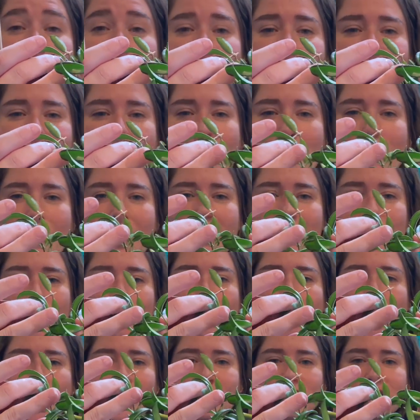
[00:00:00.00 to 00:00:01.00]
of them, and the
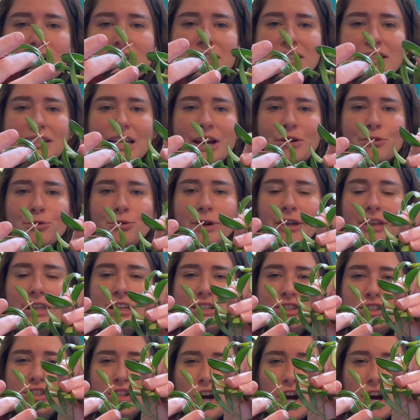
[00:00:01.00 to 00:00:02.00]
margins get really
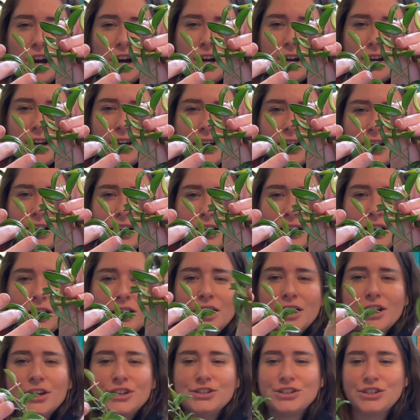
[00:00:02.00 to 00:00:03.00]
dark.
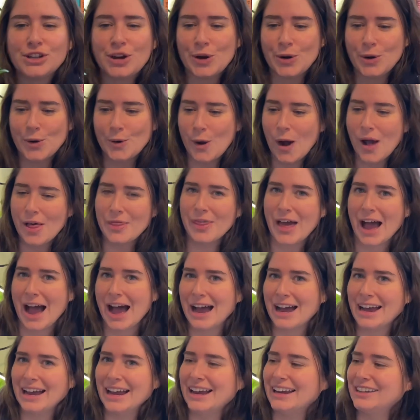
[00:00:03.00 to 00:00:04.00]
So
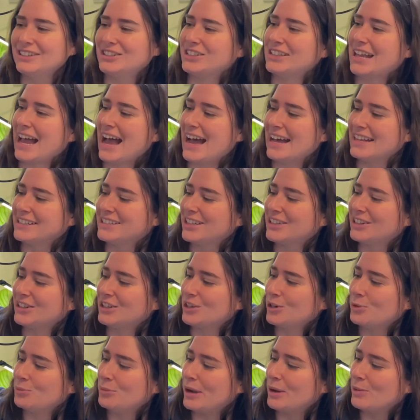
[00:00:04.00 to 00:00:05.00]
that just adds a
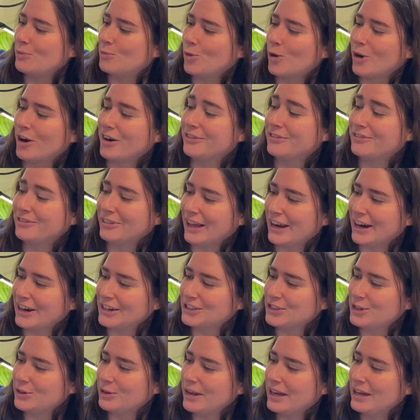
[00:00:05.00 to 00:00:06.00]
little bit more flair
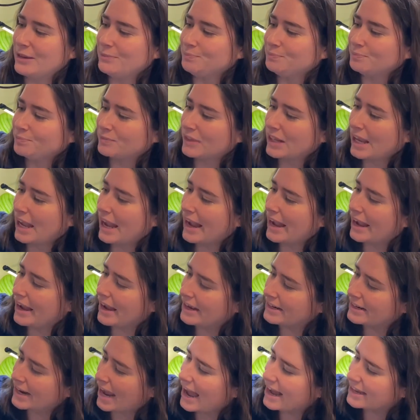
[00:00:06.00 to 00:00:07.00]
to it.
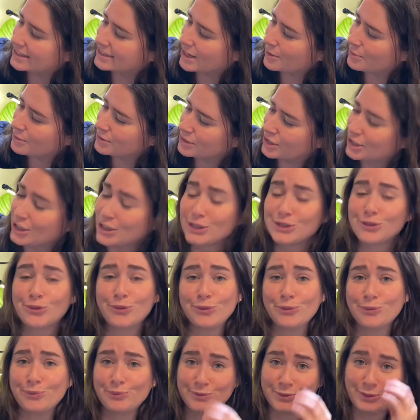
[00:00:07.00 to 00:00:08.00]
And as I was
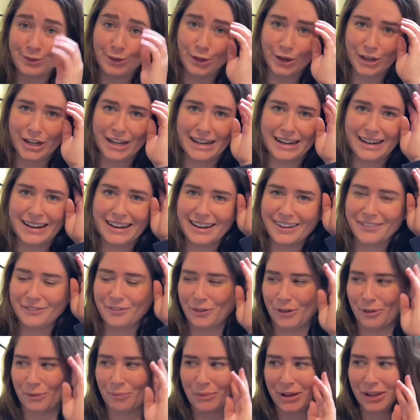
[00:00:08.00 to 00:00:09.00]
looking
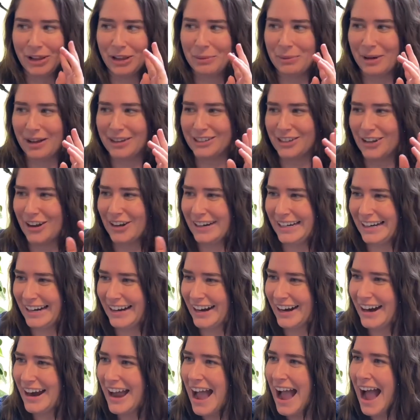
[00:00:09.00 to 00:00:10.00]
for mealybugs on
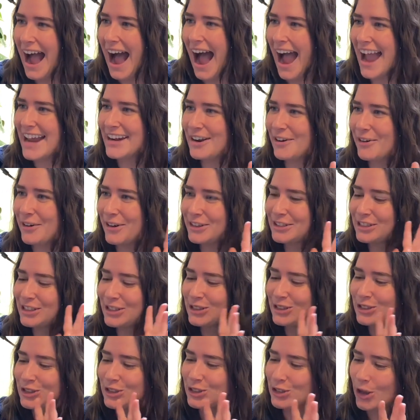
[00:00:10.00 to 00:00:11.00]
here, I
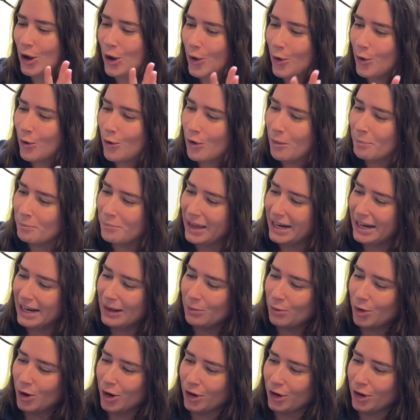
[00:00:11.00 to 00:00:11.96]
noticed so many more